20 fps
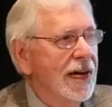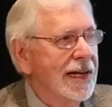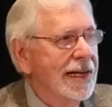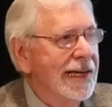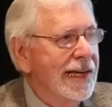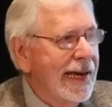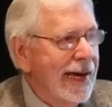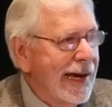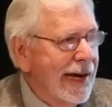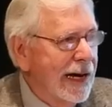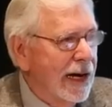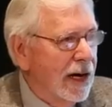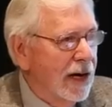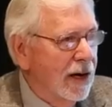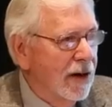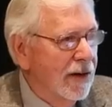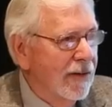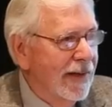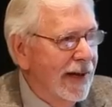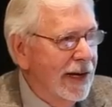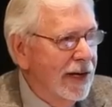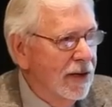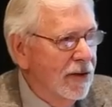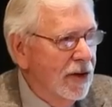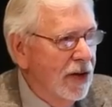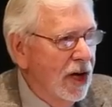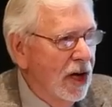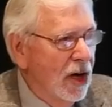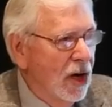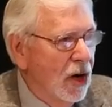not care. They
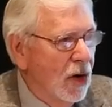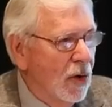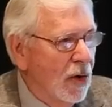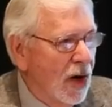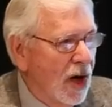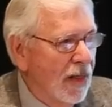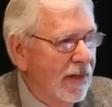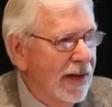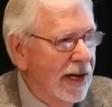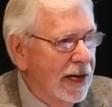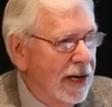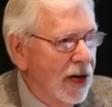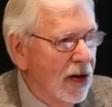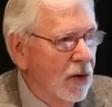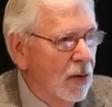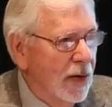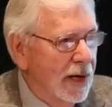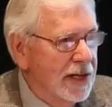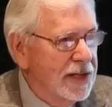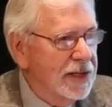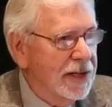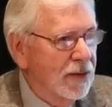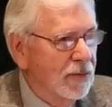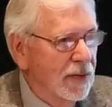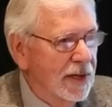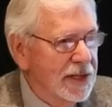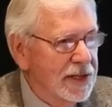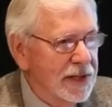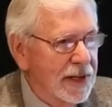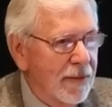don't know. All they know is
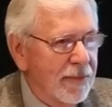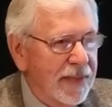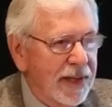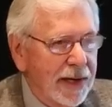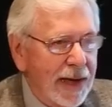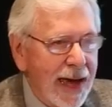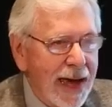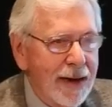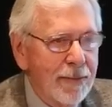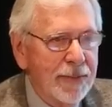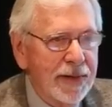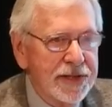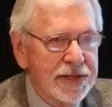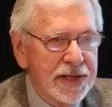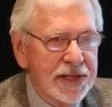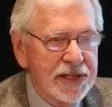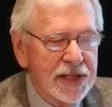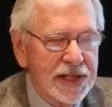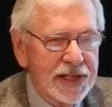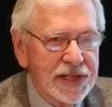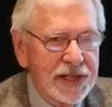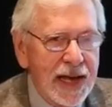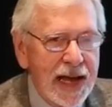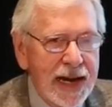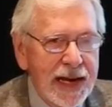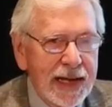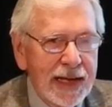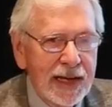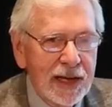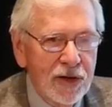that when something happens that's
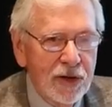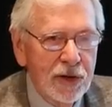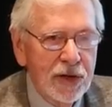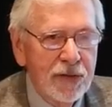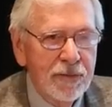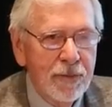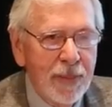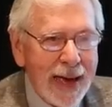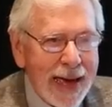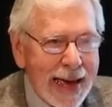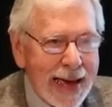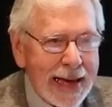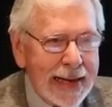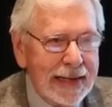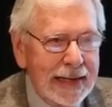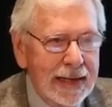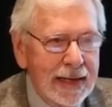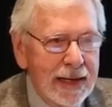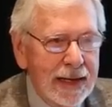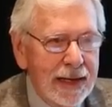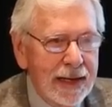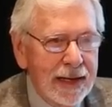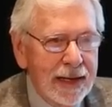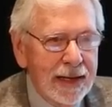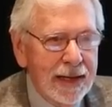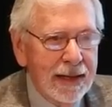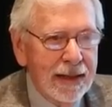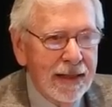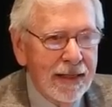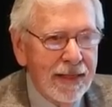exciting, good, bad,
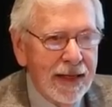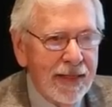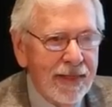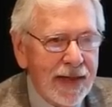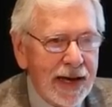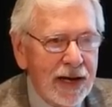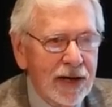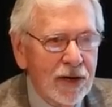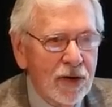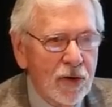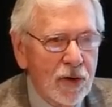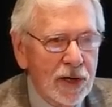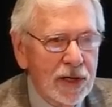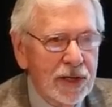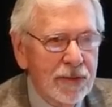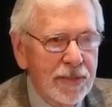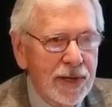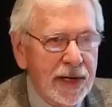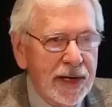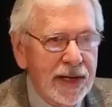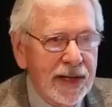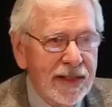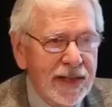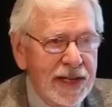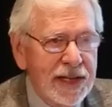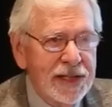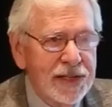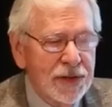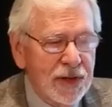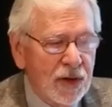then they are going to be,
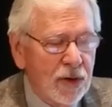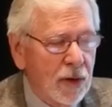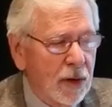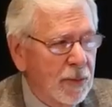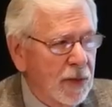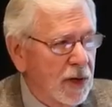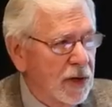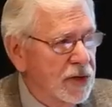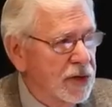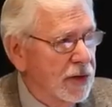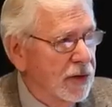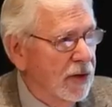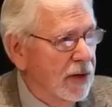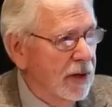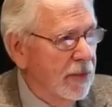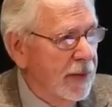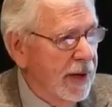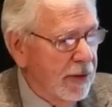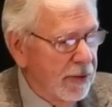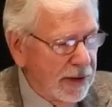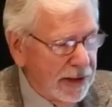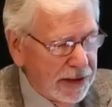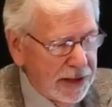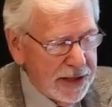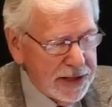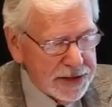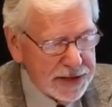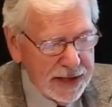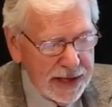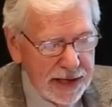these hormones are going to be
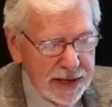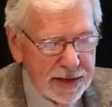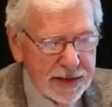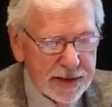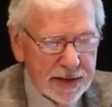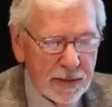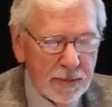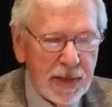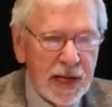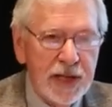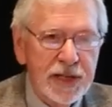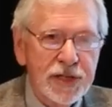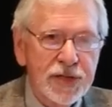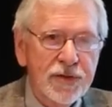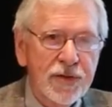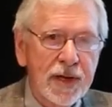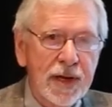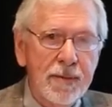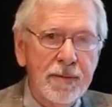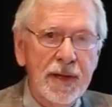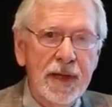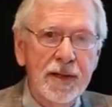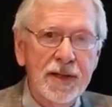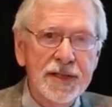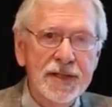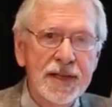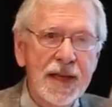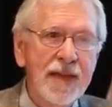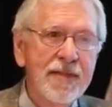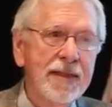released into the bloodstream and
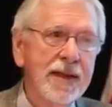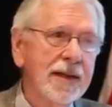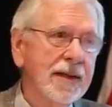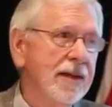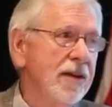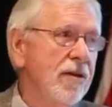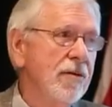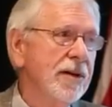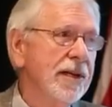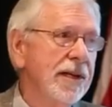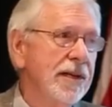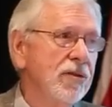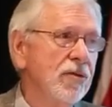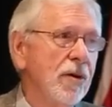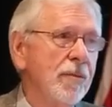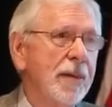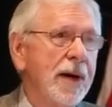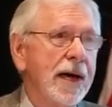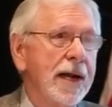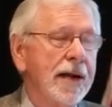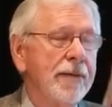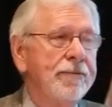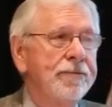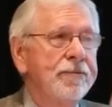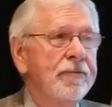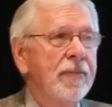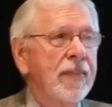there's nothing you can do about it.